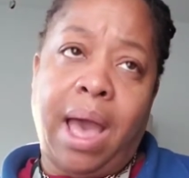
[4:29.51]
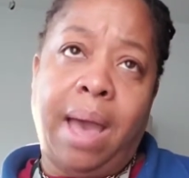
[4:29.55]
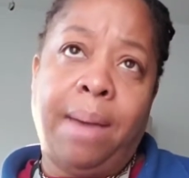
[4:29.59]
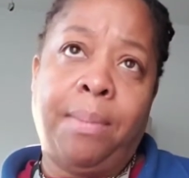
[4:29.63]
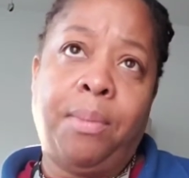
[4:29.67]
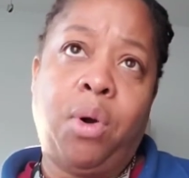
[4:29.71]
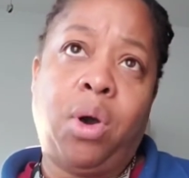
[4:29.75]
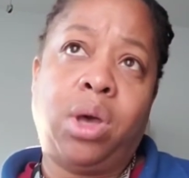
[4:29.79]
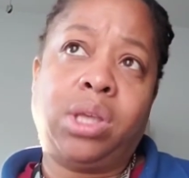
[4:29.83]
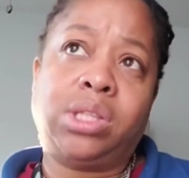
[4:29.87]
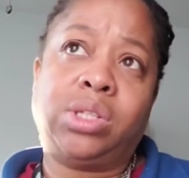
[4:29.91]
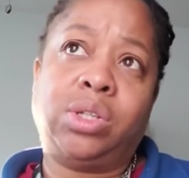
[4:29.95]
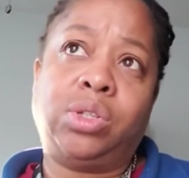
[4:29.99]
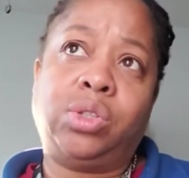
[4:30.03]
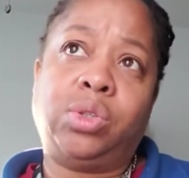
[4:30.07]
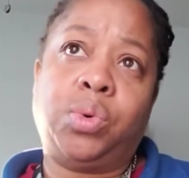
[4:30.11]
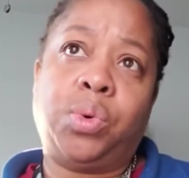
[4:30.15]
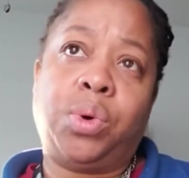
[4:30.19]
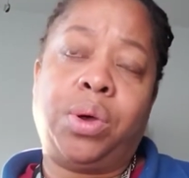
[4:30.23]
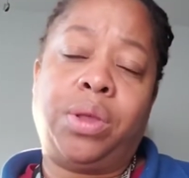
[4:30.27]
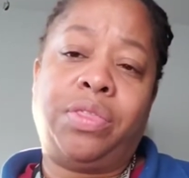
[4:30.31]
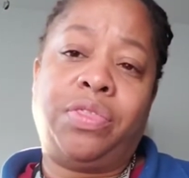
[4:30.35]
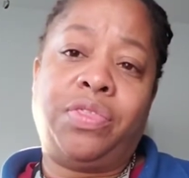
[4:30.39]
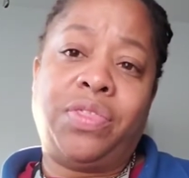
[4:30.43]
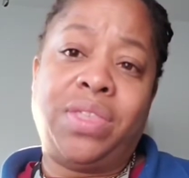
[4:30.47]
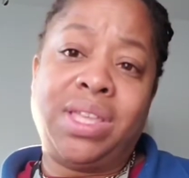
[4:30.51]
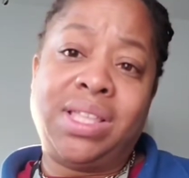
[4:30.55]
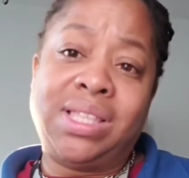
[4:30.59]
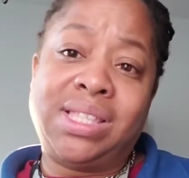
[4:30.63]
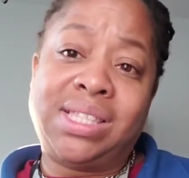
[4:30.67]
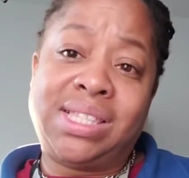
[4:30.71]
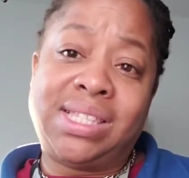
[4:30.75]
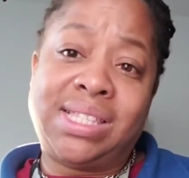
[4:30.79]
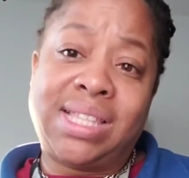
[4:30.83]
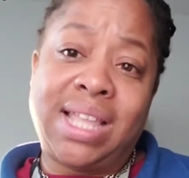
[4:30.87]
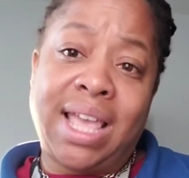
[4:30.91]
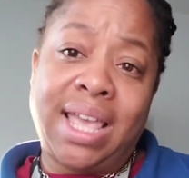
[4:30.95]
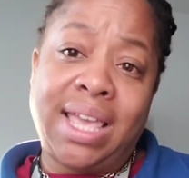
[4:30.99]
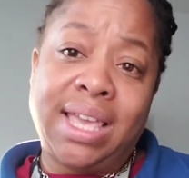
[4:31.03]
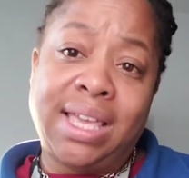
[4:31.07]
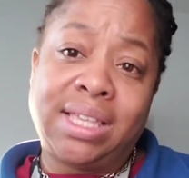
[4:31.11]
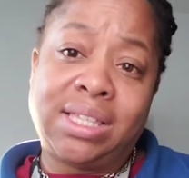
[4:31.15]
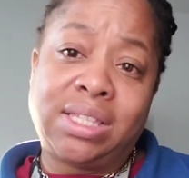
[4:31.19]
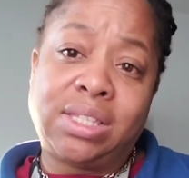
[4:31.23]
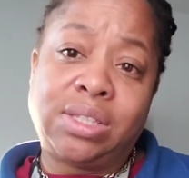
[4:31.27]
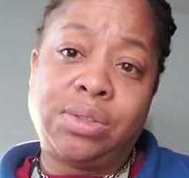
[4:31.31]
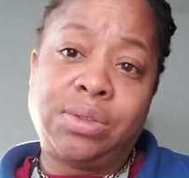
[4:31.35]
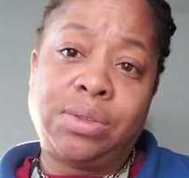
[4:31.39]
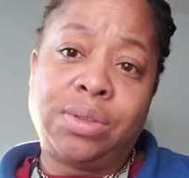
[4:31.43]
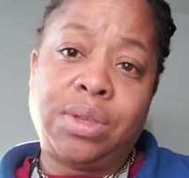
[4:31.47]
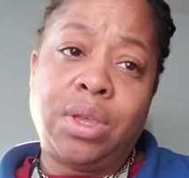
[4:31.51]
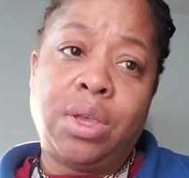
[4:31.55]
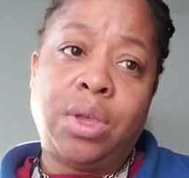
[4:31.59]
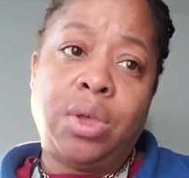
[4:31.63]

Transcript: I'm also doing thin steaks